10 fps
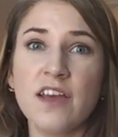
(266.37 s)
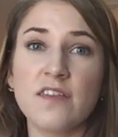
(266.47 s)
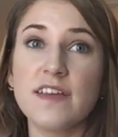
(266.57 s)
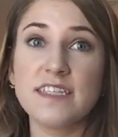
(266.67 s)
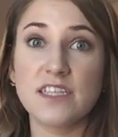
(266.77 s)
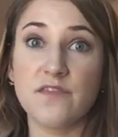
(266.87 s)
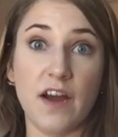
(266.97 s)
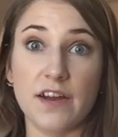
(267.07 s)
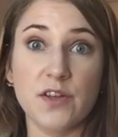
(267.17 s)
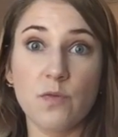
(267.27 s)
this is
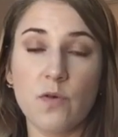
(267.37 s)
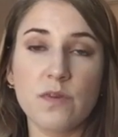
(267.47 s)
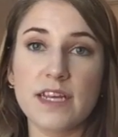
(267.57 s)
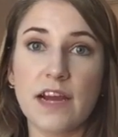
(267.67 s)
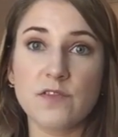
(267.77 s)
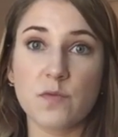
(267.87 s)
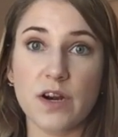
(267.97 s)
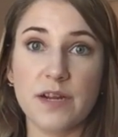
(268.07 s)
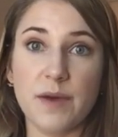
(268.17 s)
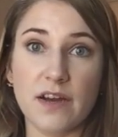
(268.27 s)
fine. You won't really have to
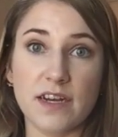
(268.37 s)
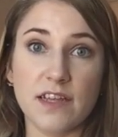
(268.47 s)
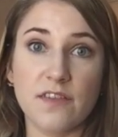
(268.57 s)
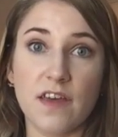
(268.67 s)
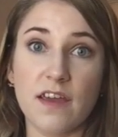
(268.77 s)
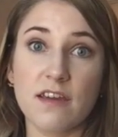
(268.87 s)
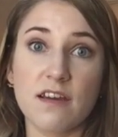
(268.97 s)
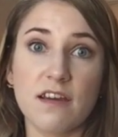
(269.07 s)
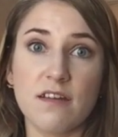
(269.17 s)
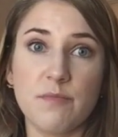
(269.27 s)
worry about
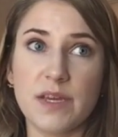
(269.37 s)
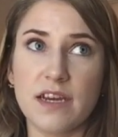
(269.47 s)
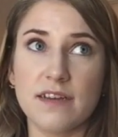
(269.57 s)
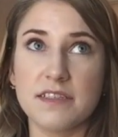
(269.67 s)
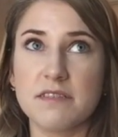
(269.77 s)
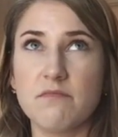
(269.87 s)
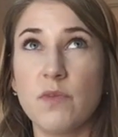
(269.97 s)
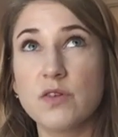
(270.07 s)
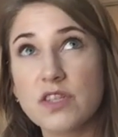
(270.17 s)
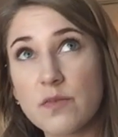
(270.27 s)
anything because
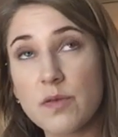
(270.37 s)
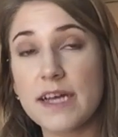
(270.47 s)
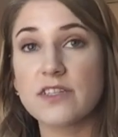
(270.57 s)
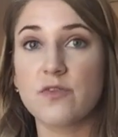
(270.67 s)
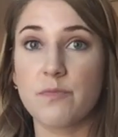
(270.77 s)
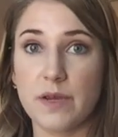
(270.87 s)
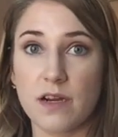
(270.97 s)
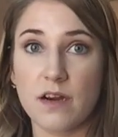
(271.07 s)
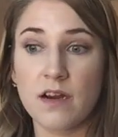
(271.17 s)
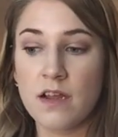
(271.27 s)
most of the planes are
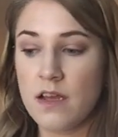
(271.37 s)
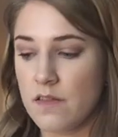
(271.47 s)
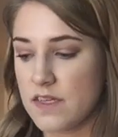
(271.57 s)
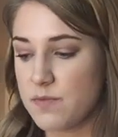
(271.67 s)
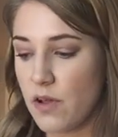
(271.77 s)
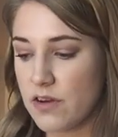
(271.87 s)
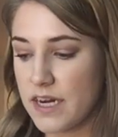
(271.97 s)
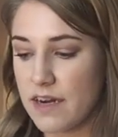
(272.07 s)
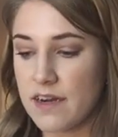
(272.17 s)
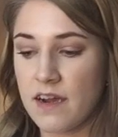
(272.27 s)
bigger. The smaller
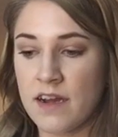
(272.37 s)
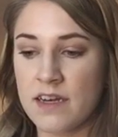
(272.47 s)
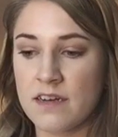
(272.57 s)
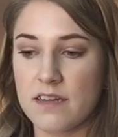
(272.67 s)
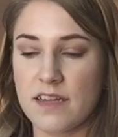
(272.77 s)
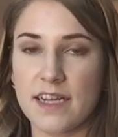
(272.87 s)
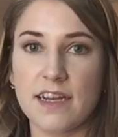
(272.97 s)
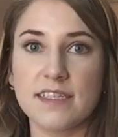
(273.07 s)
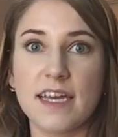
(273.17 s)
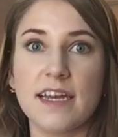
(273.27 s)
carry-on, like
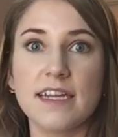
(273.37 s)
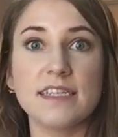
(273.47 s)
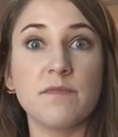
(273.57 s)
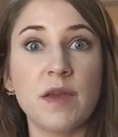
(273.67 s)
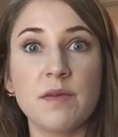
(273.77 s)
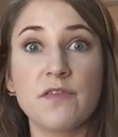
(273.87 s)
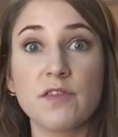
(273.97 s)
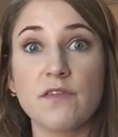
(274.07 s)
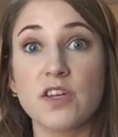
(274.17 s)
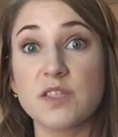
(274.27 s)
I said, is maybe if you
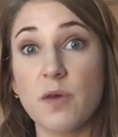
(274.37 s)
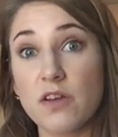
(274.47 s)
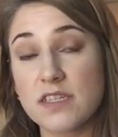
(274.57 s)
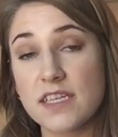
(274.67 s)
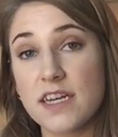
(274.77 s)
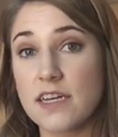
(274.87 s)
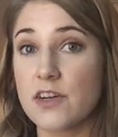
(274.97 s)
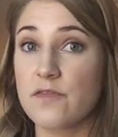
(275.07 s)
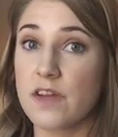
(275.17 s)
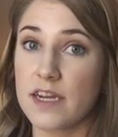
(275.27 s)
live in a smaller city and
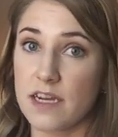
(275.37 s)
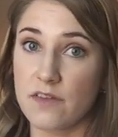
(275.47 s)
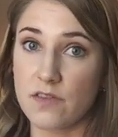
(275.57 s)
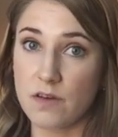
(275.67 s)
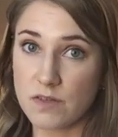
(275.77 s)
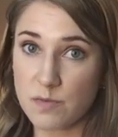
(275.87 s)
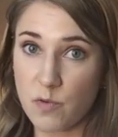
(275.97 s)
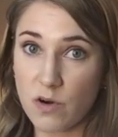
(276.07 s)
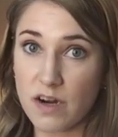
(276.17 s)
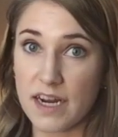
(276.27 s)
you're flying out of those
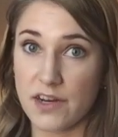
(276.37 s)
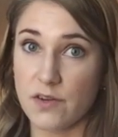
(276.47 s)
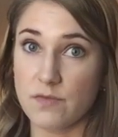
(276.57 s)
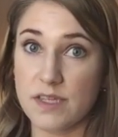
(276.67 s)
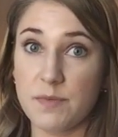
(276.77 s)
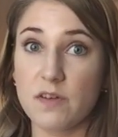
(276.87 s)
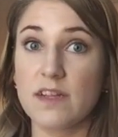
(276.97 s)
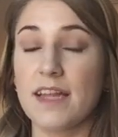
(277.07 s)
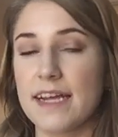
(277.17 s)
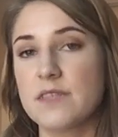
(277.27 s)
more and you typically
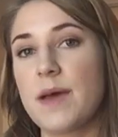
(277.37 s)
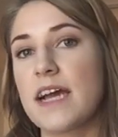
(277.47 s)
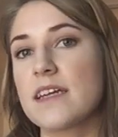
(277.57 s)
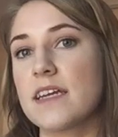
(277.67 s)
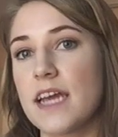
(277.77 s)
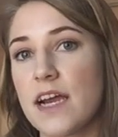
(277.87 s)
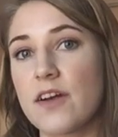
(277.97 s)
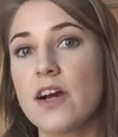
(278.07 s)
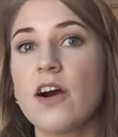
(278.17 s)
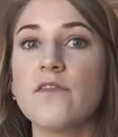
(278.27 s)
like to pack in a
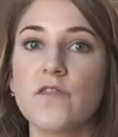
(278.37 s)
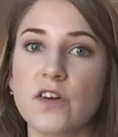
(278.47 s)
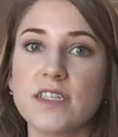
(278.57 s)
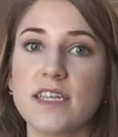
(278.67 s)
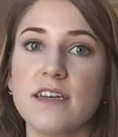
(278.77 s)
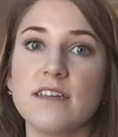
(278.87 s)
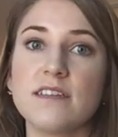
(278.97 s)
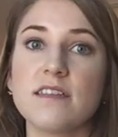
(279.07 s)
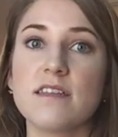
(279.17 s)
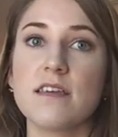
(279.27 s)
carry-on
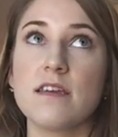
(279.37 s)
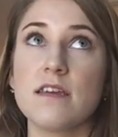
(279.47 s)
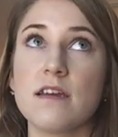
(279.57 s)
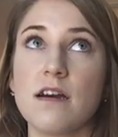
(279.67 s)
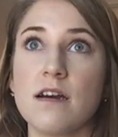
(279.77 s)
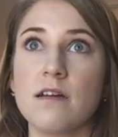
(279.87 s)
versus the